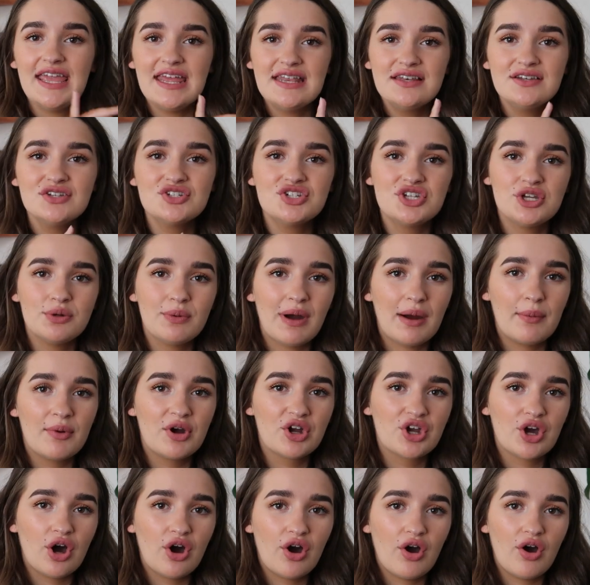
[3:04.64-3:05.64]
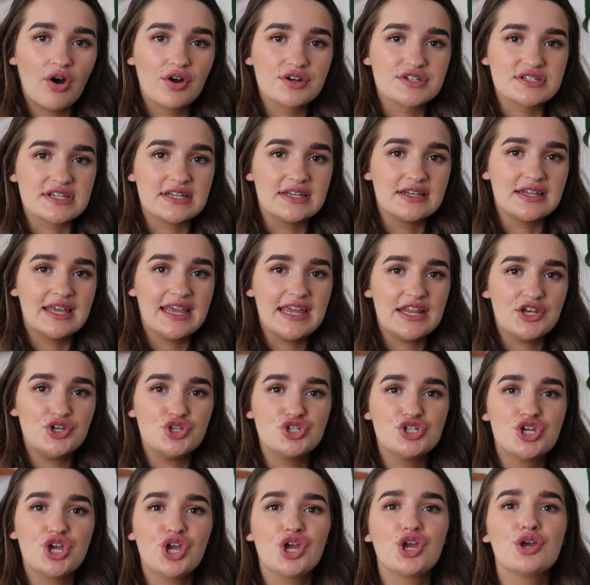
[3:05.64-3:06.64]
into our garden in
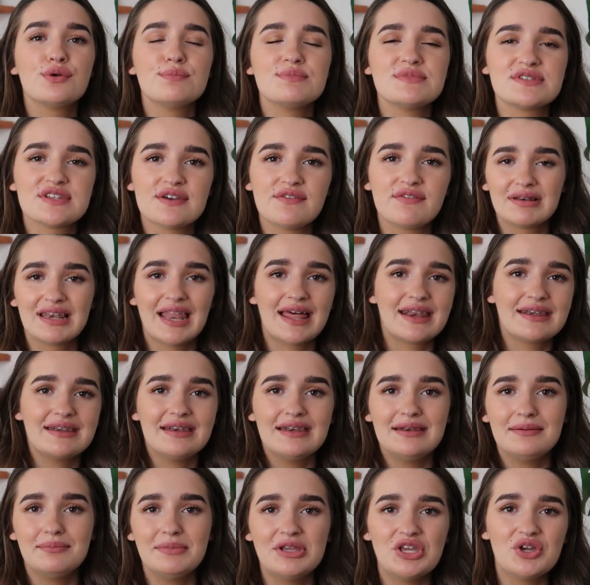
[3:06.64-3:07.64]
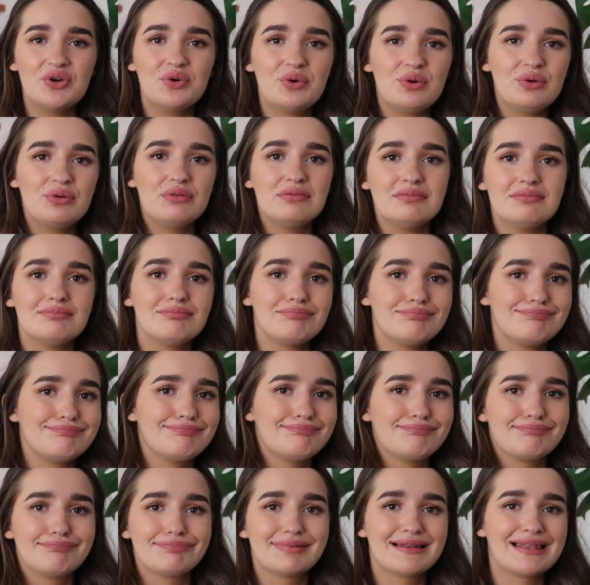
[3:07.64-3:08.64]
terms of planting my own
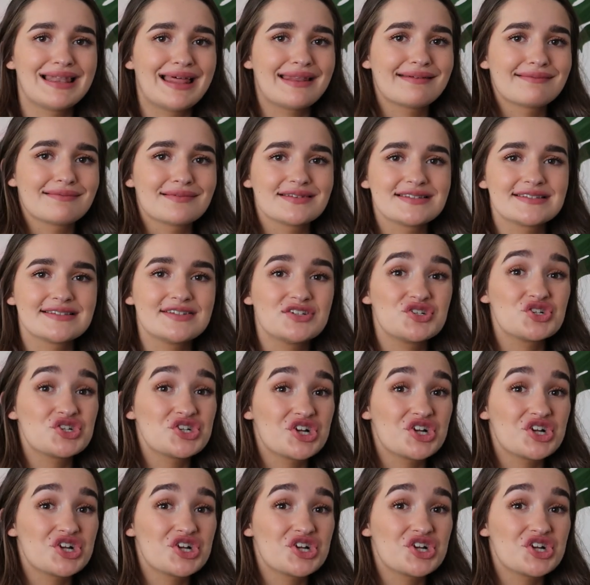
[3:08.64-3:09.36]
plants and